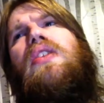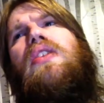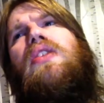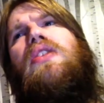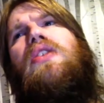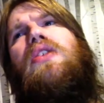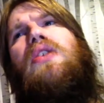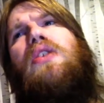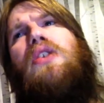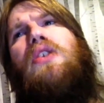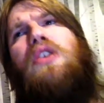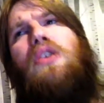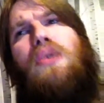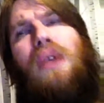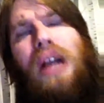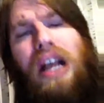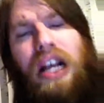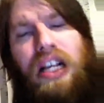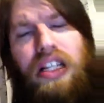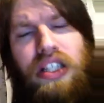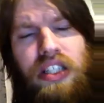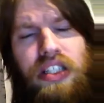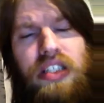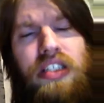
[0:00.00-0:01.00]
two
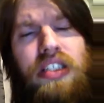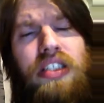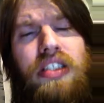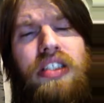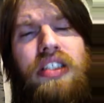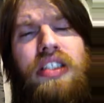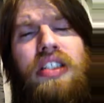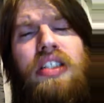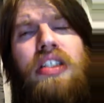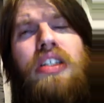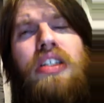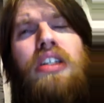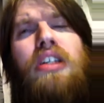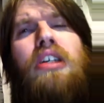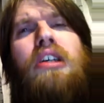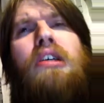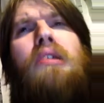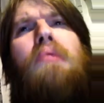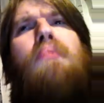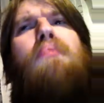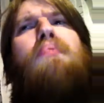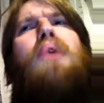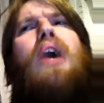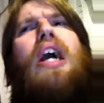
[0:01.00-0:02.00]
directors,
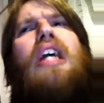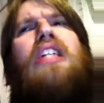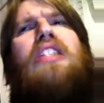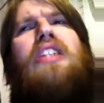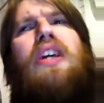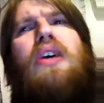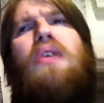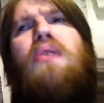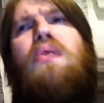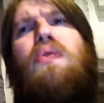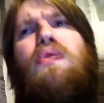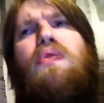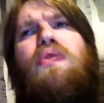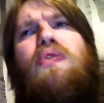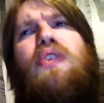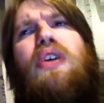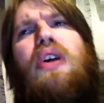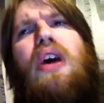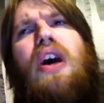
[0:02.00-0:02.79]
but I don't feel.